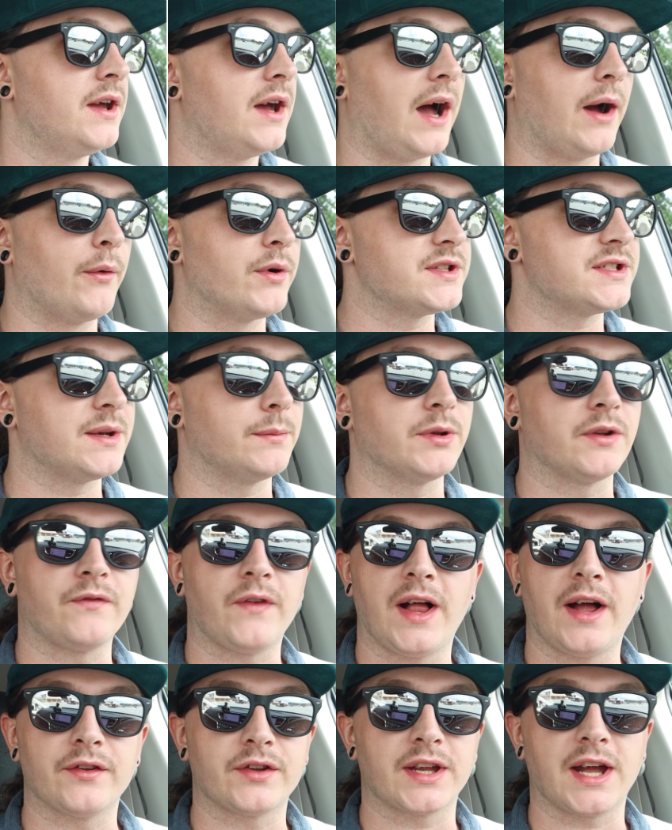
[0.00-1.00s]
I wasn't able to
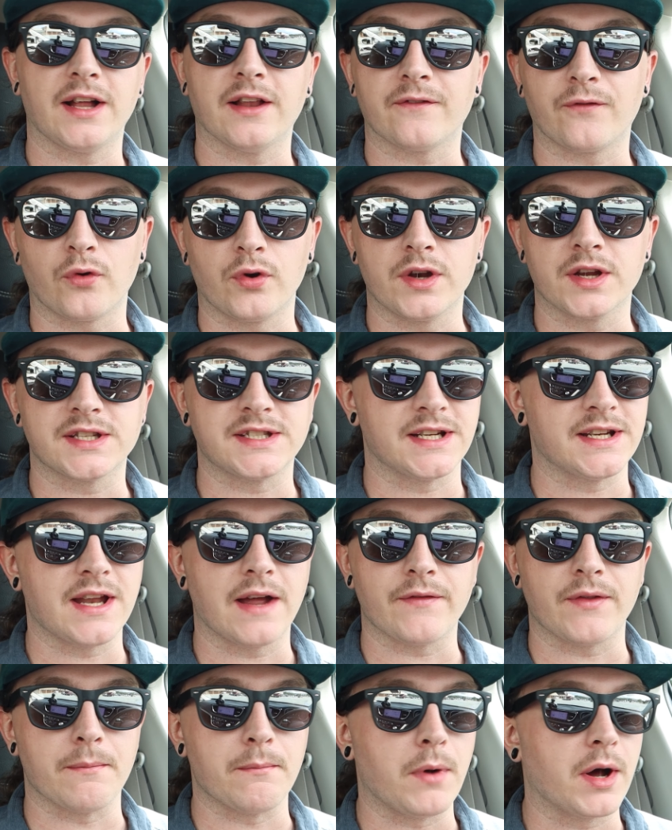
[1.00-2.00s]
fly out to California because I didn't
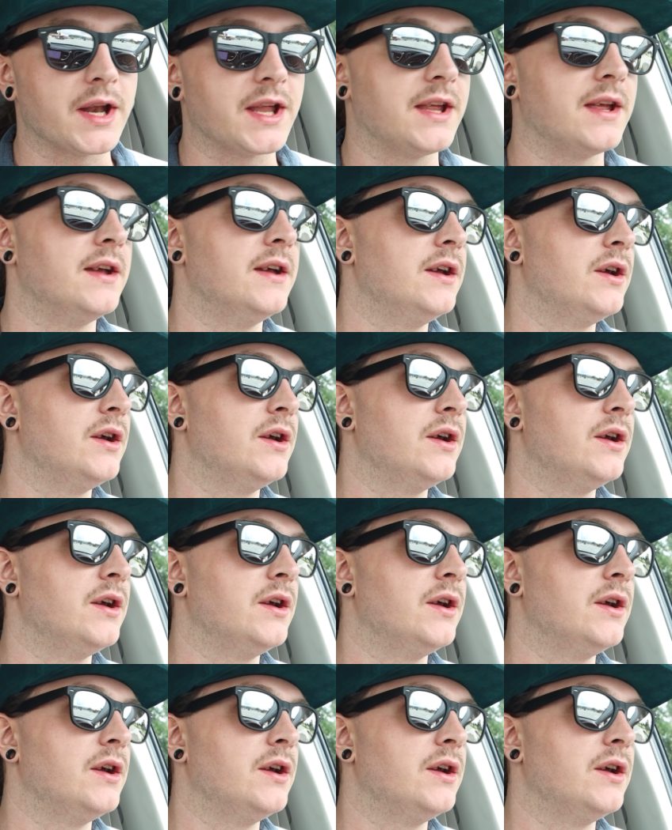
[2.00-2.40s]
have the money.